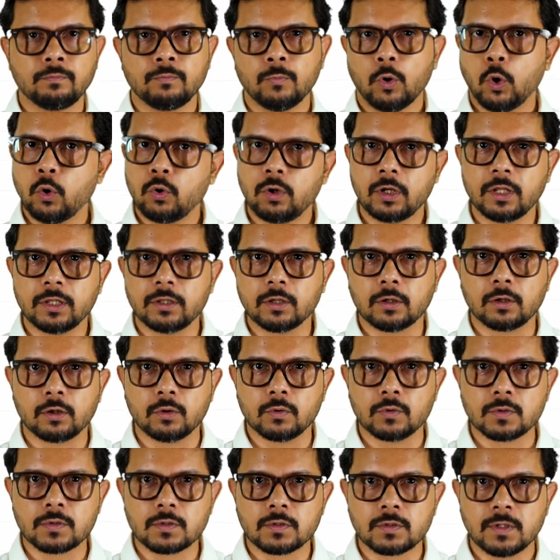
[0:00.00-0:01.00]
Only the
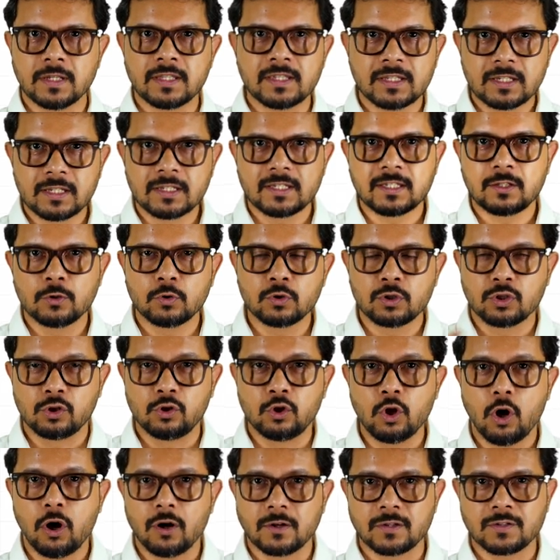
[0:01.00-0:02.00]
close. It's just those
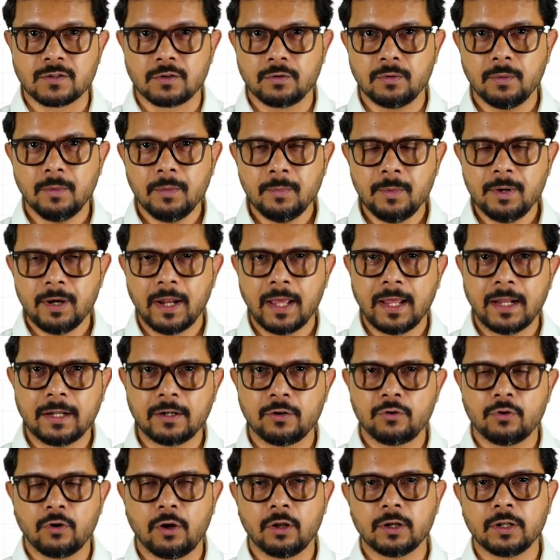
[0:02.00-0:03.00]
dots. You remember I
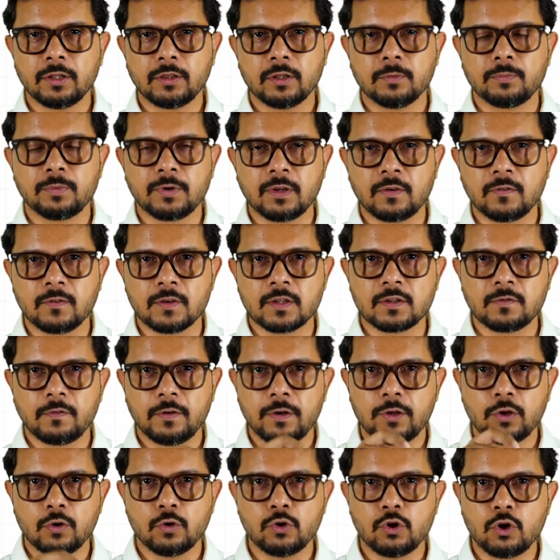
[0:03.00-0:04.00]
had drawn in the previous
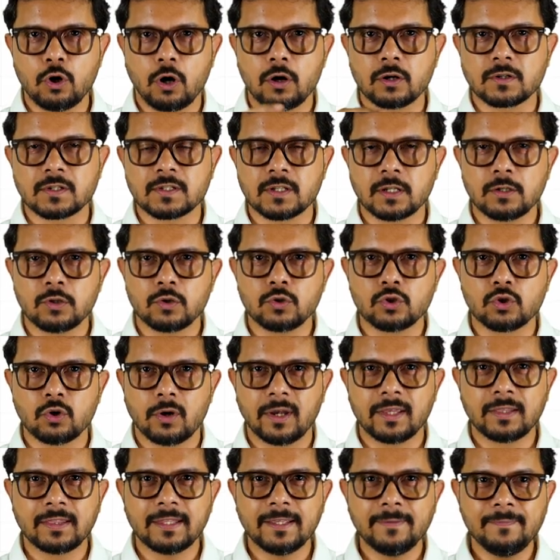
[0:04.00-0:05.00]
video dots and you
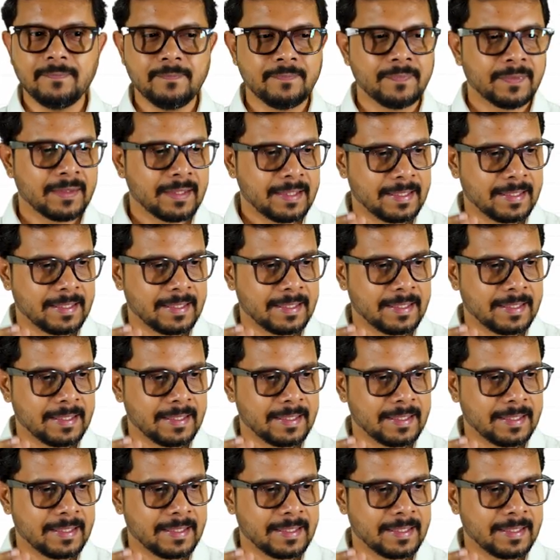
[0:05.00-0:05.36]
join them?